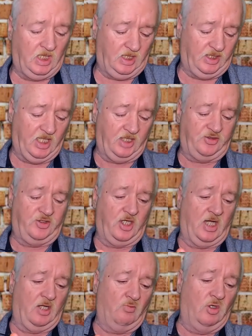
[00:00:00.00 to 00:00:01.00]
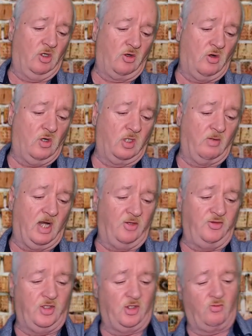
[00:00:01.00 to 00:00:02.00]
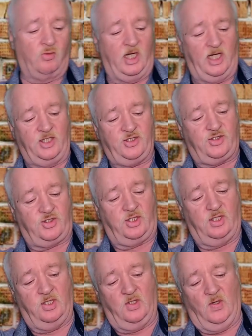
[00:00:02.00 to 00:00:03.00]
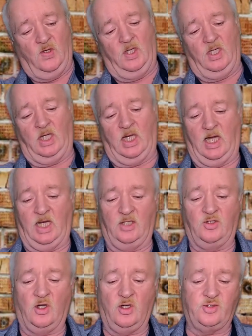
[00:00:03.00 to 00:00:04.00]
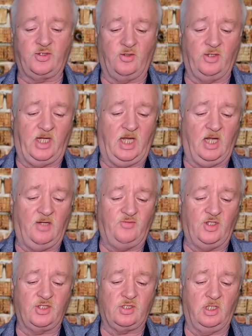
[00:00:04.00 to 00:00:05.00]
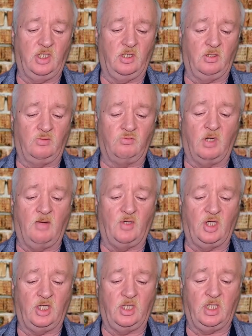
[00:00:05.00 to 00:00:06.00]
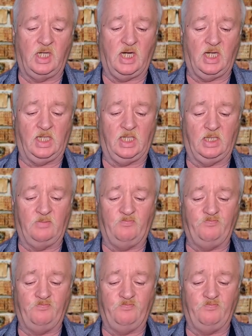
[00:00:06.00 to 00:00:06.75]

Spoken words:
that will go around your wrist. And also they have this little rubber